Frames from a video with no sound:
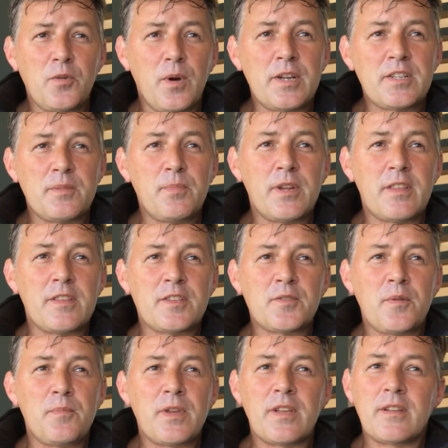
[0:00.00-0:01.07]
watched a bit of the
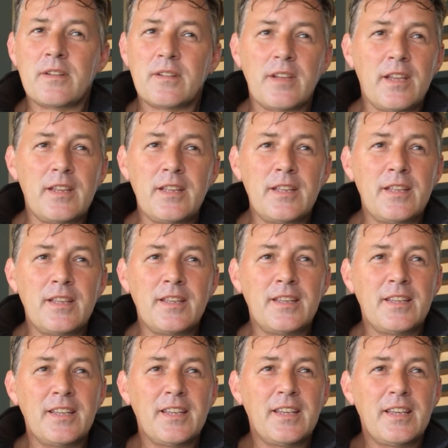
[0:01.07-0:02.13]
swimming, any
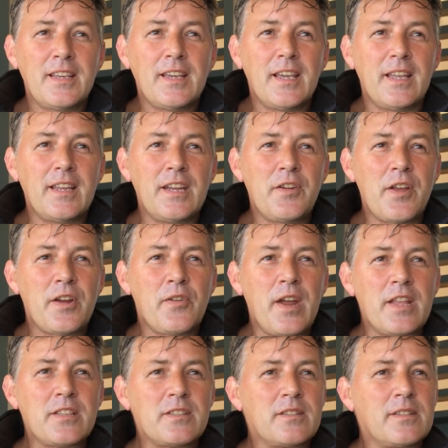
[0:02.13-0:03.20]

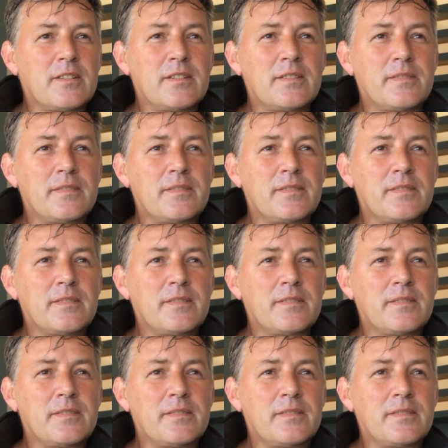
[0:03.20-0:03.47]
regrets or not?